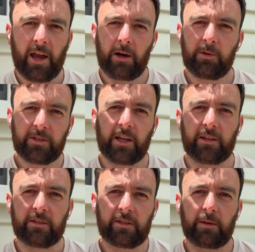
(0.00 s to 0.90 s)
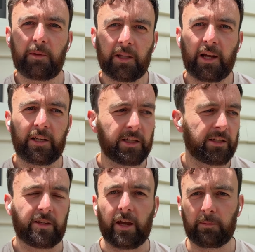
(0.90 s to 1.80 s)
How is that simulating
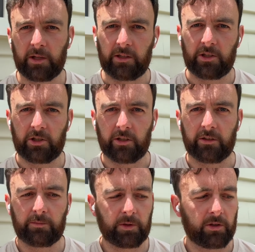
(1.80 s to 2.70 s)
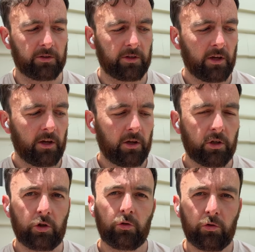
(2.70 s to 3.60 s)
exam conditions? Because
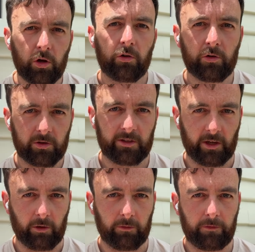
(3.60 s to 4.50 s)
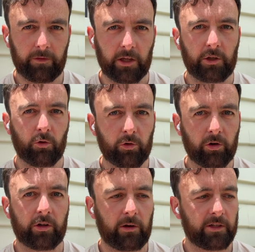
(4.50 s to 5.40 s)
you know yourself that you're
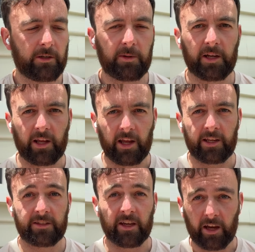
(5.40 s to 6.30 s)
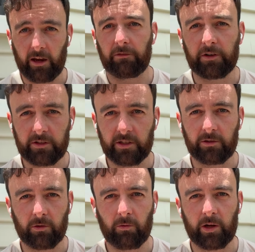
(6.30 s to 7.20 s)
not going to be able to answer every
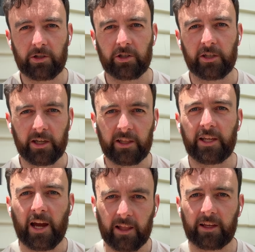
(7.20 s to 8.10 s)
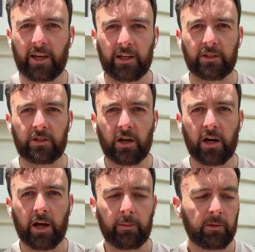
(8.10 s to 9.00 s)
single question in the allocated
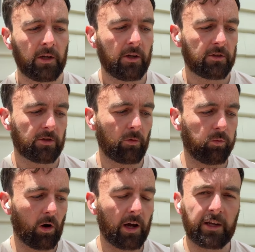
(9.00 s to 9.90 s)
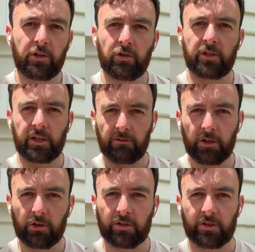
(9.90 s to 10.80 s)
time. So why are you
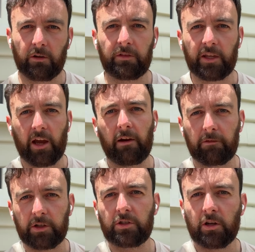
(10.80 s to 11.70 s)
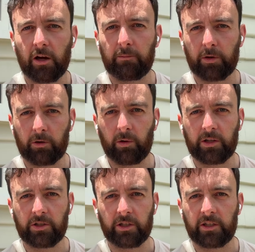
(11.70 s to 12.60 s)
giving yourself the average time per
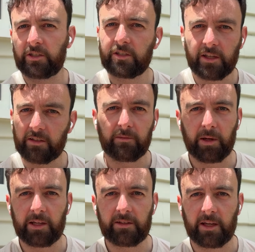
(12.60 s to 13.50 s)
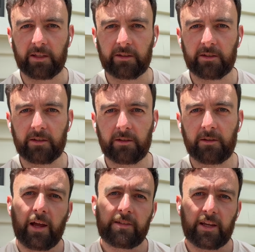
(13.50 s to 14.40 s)
question? It just doesn't make sense.
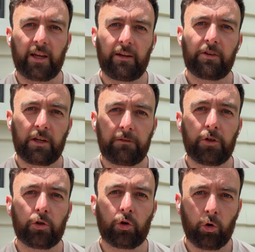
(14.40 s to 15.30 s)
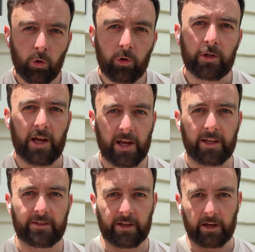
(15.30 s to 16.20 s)
And even if you could
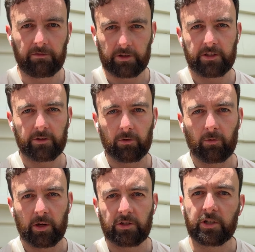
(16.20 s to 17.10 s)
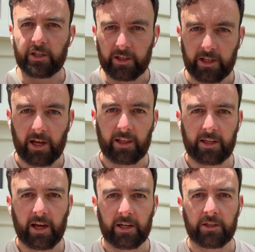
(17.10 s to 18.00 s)
answer every single question in the
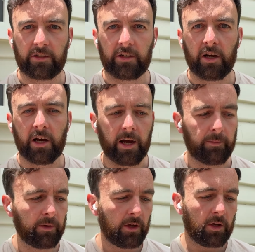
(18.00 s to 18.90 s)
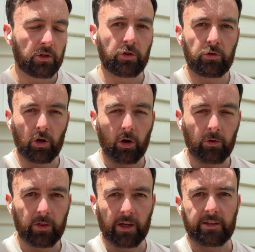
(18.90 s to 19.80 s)
allocated time, you
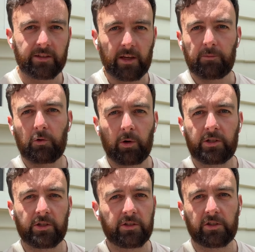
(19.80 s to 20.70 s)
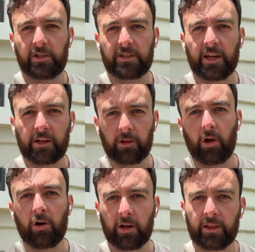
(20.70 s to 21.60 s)
know that some questions are going to take
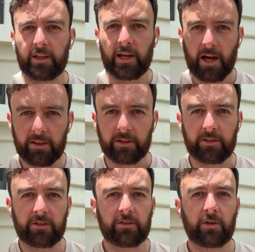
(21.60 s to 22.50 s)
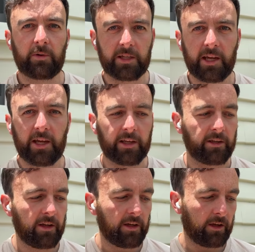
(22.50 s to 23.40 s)
longer than others. So
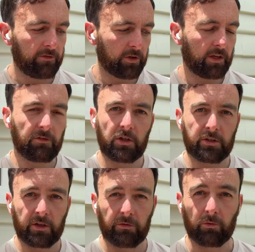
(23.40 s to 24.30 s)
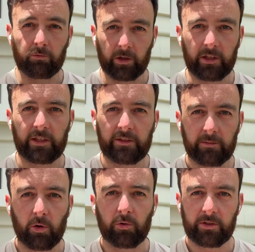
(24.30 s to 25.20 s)
again, if you're giving yourself a really
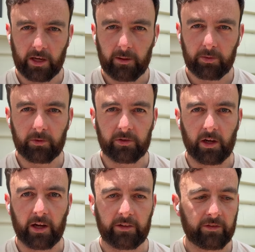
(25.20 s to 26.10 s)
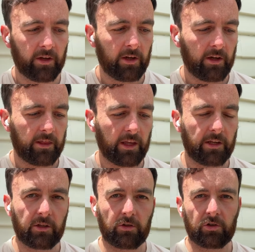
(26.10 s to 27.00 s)
small sample size,
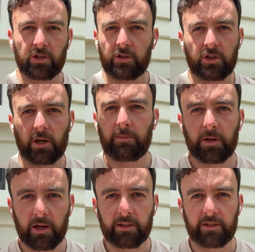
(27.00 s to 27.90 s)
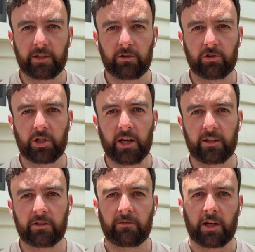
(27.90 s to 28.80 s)
then you're just jeopardizing your
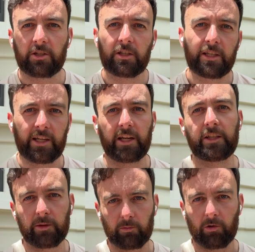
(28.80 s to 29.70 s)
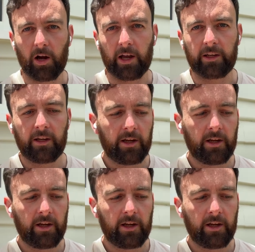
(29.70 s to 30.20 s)
chance of actually getting them right.